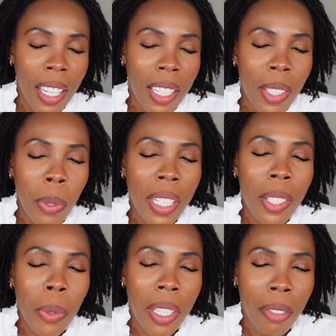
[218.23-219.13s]
In
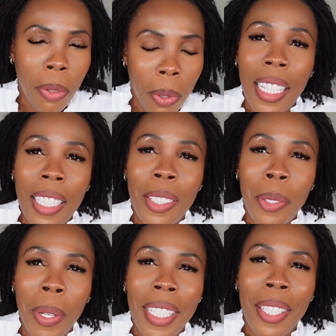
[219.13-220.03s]

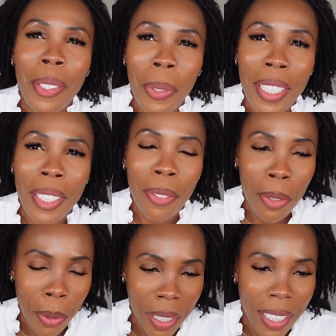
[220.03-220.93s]

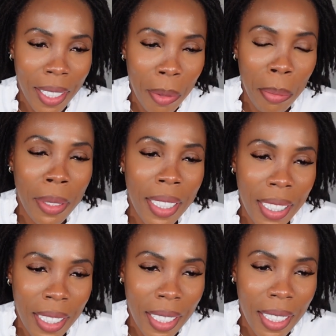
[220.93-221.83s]
2024,
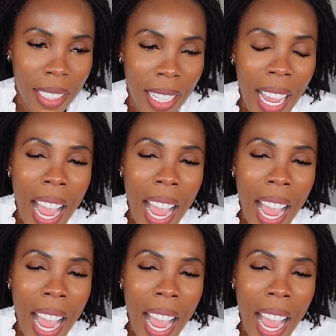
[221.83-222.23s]
please,